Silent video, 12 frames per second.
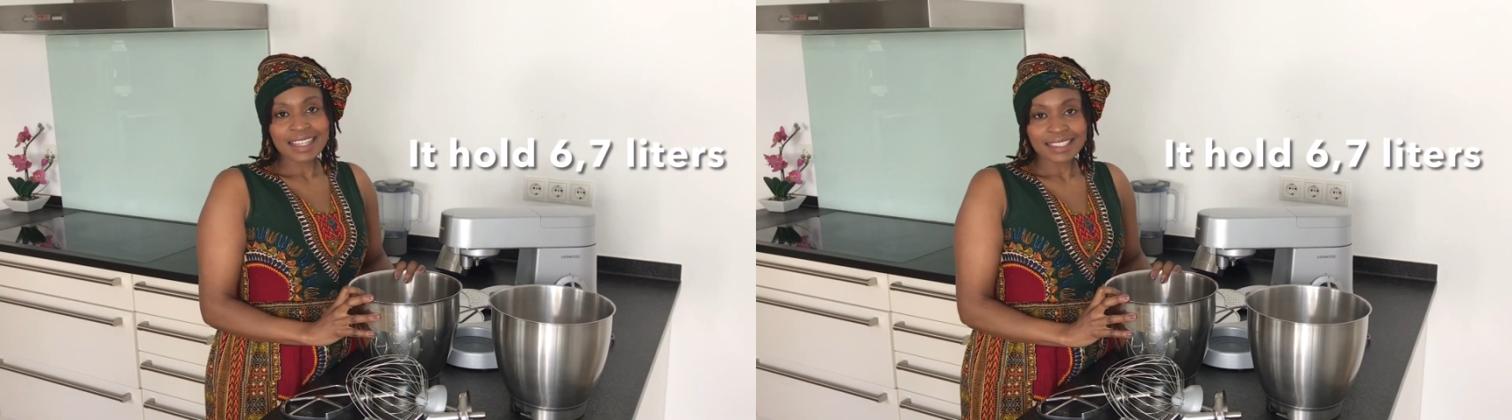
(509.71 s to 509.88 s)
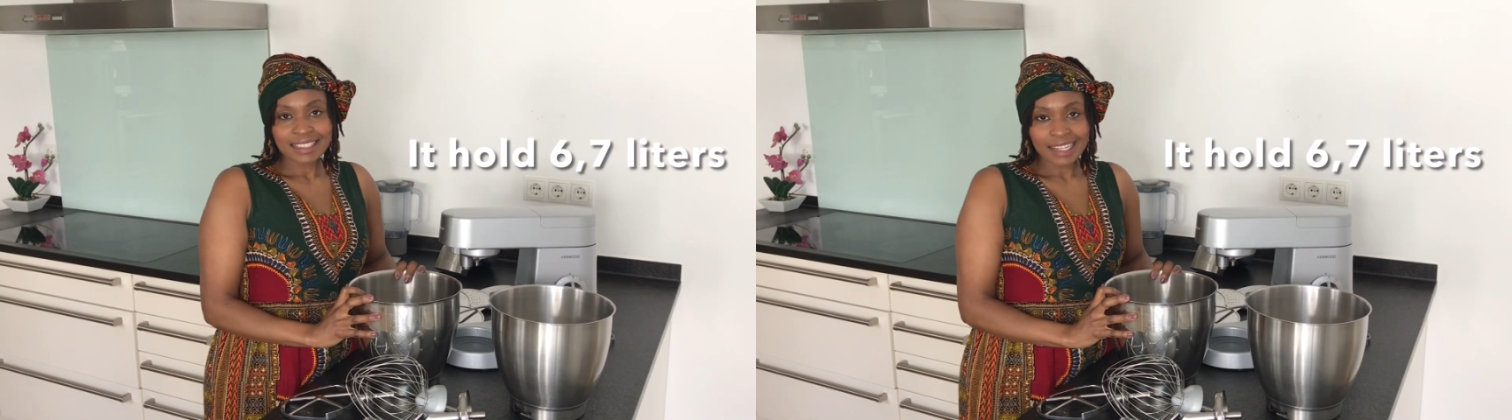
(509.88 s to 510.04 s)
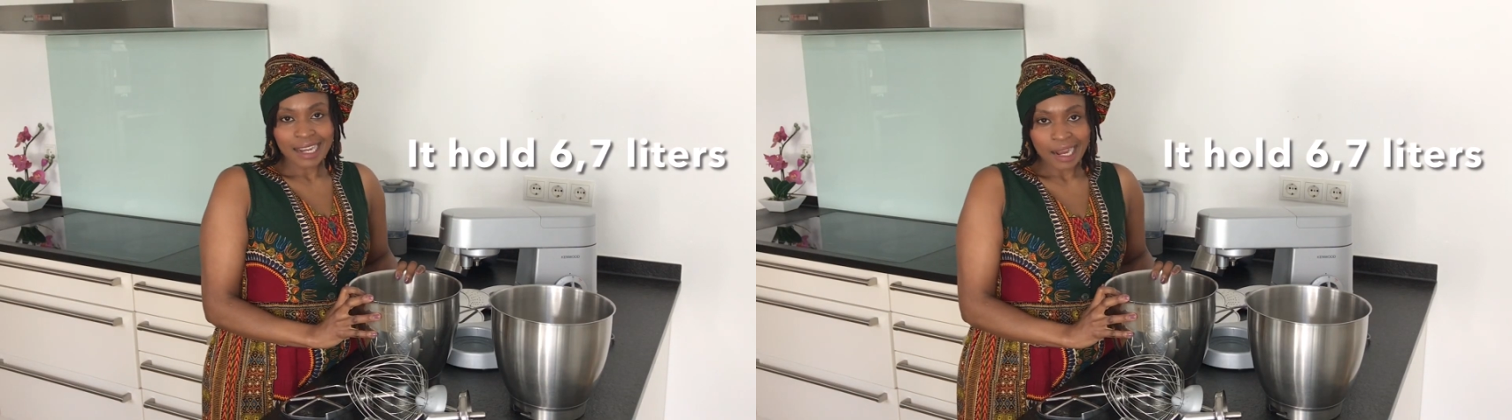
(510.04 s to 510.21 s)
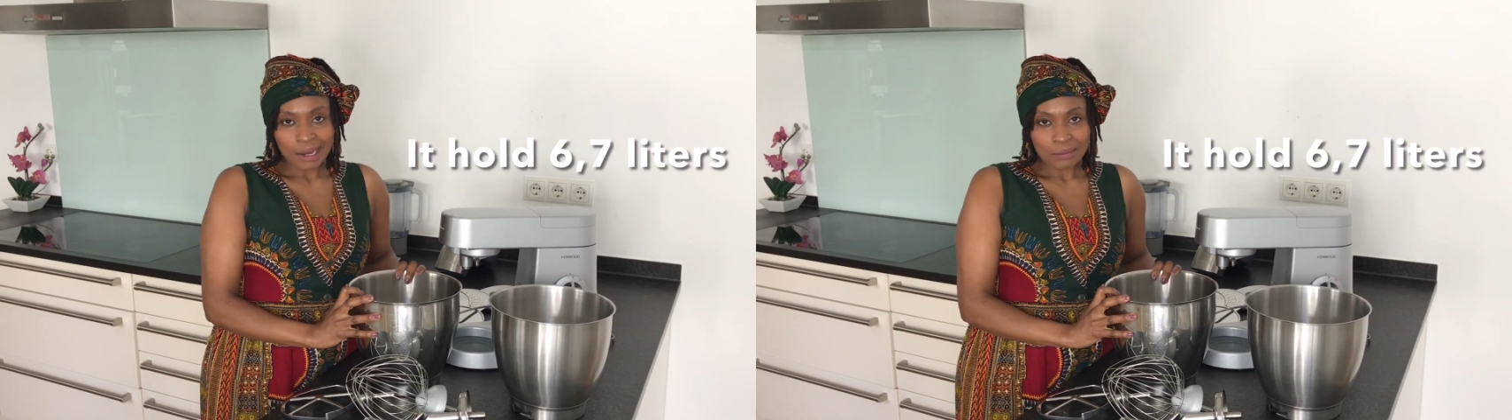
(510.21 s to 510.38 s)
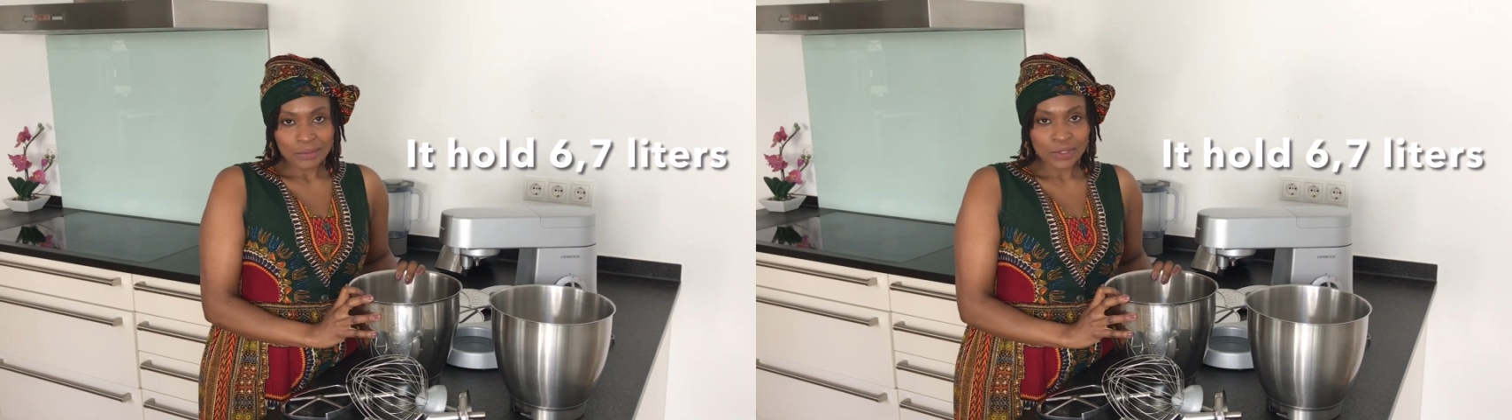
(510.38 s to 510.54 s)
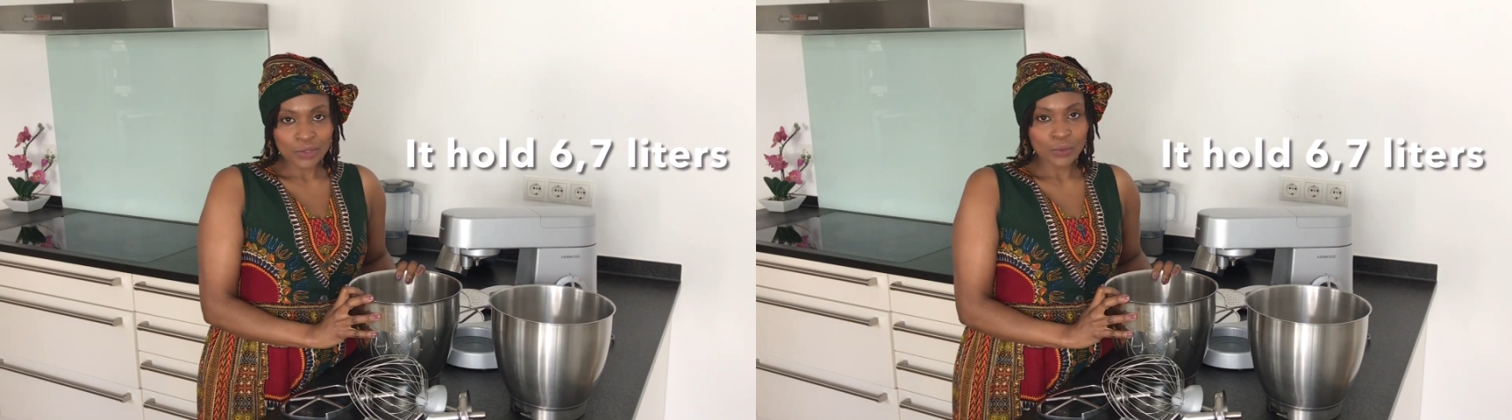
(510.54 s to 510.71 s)
comes
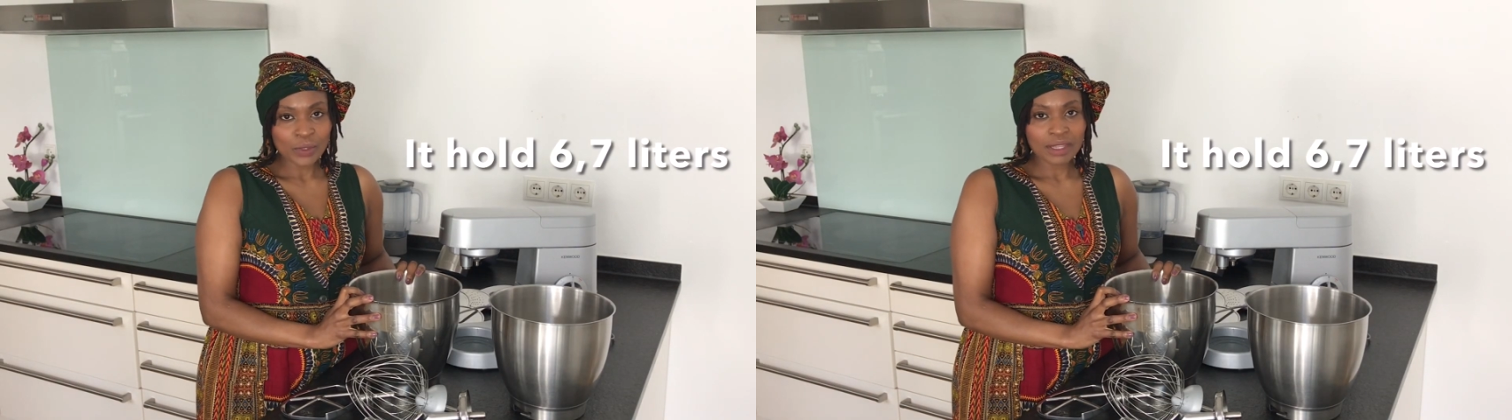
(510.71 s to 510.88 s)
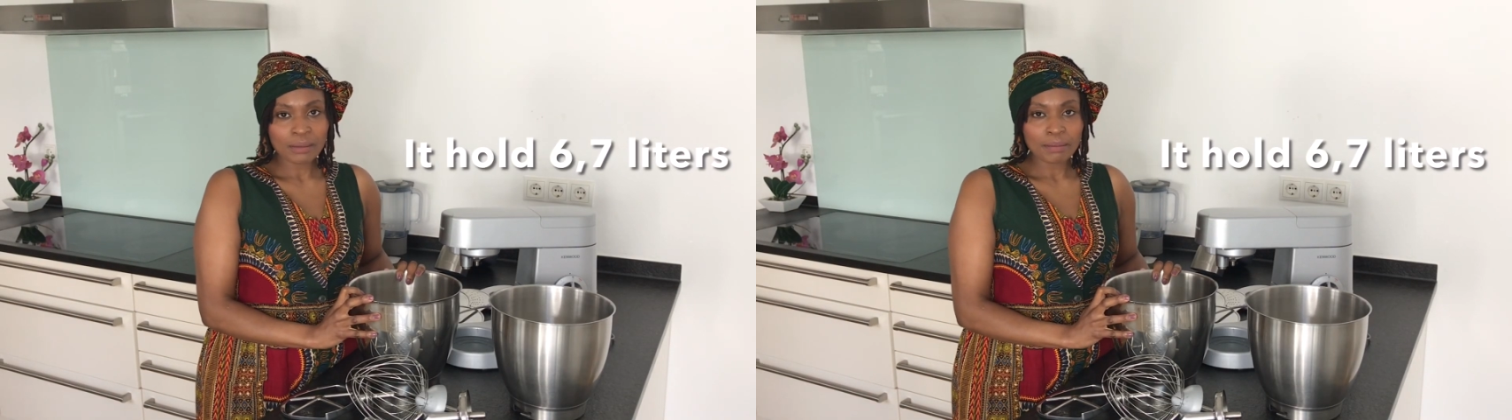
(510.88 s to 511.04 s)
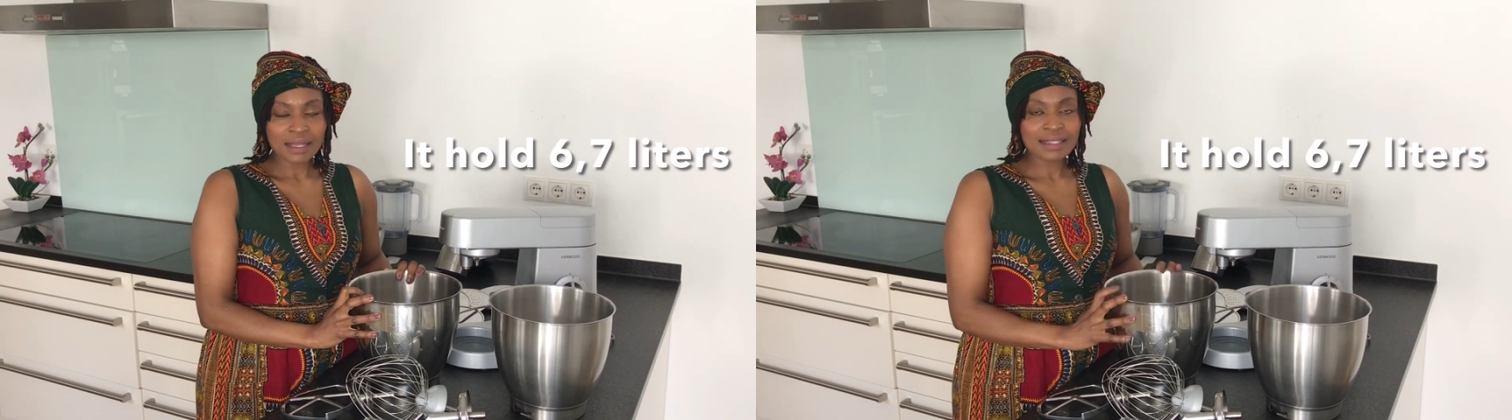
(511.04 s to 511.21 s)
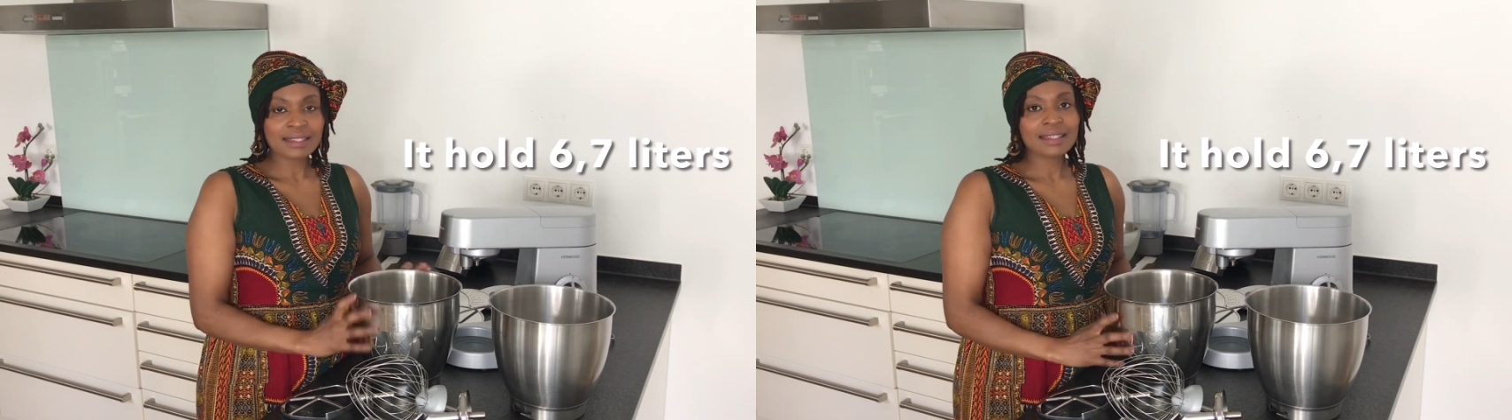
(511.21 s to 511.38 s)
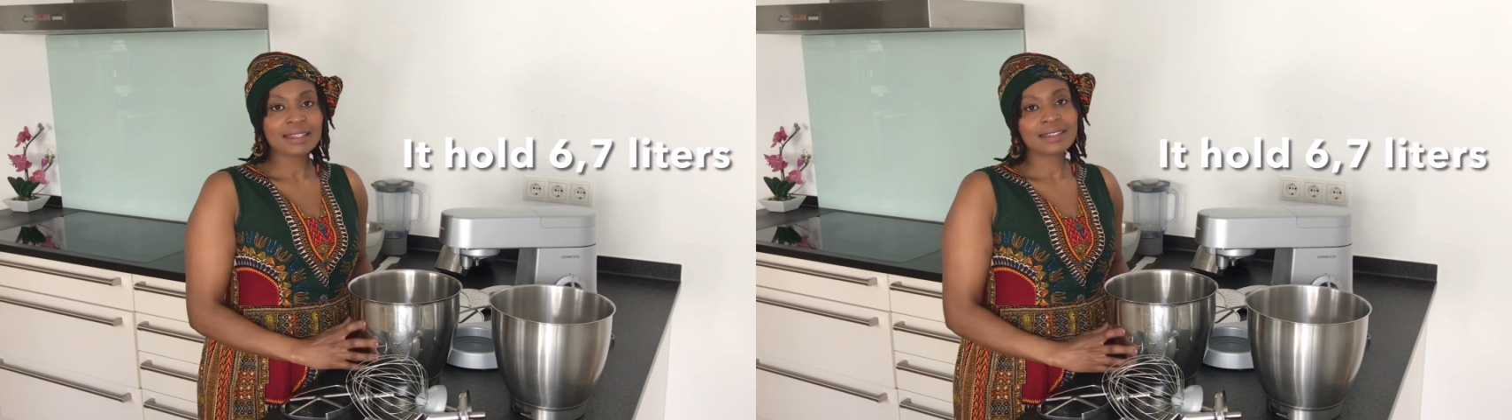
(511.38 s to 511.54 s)
with the basics